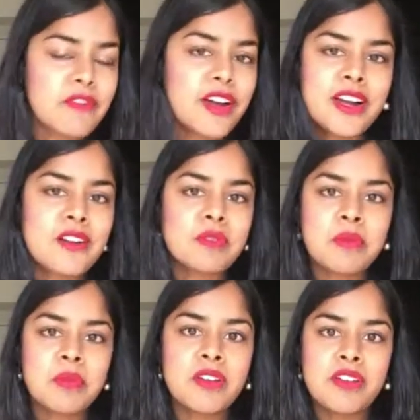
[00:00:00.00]
I can't
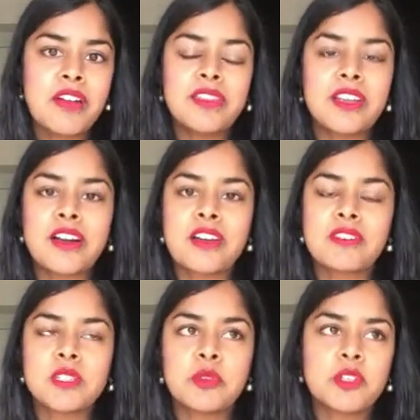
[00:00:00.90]
remember ever having that kind of
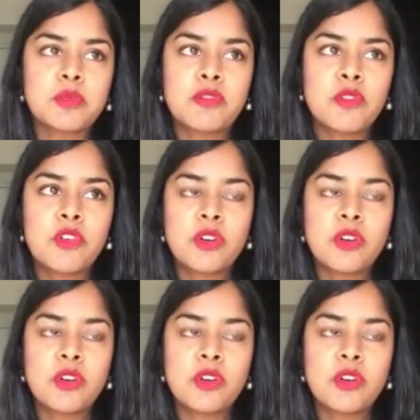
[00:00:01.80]
experience before.